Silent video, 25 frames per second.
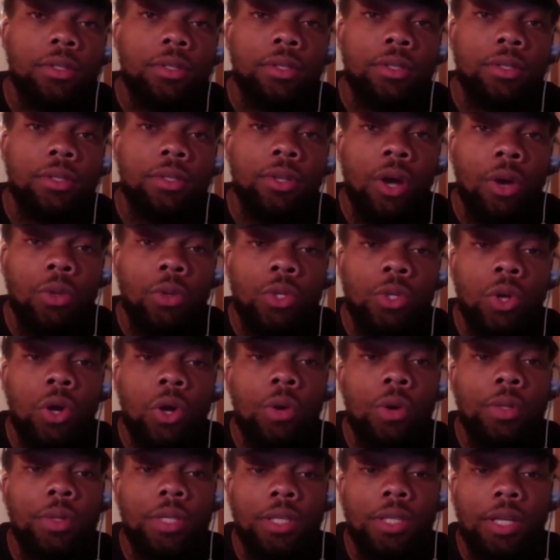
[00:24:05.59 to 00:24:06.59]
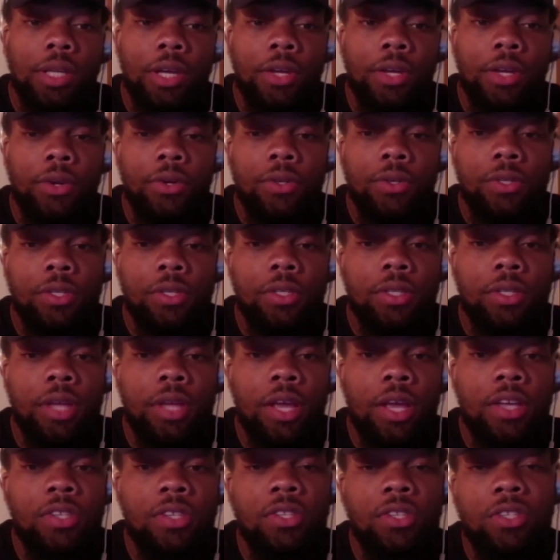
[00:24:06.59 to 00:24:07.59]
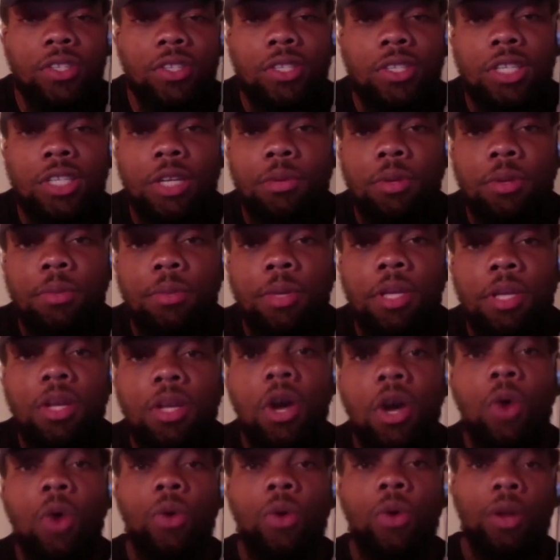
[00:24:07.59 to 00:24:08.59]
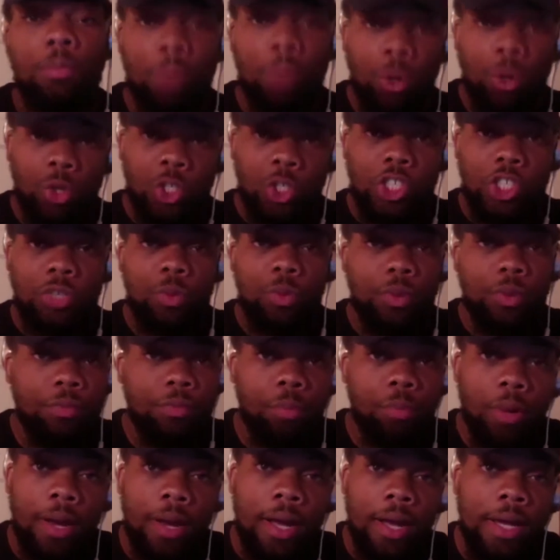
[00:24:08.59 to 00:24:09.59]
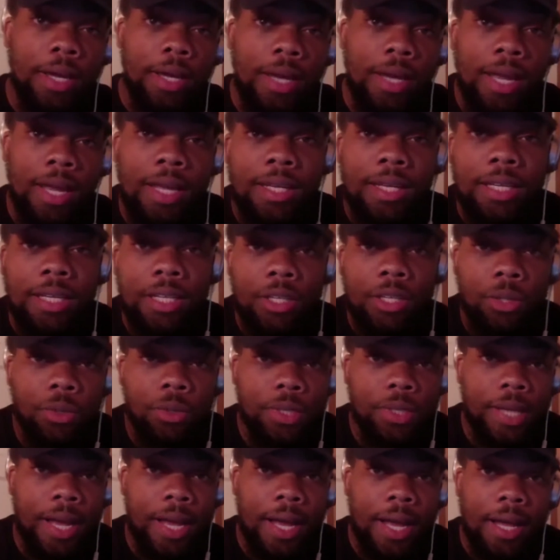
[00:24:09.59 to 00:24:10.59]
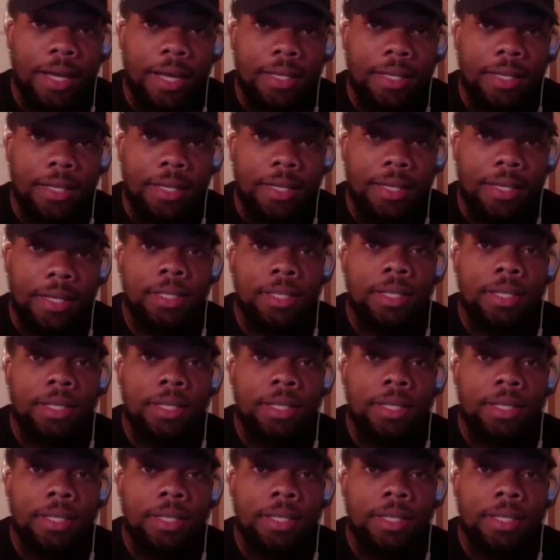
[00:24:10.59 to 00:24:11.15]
I was going with the Lakers. Things just seem to be going in motion with Bron and AD and those guys.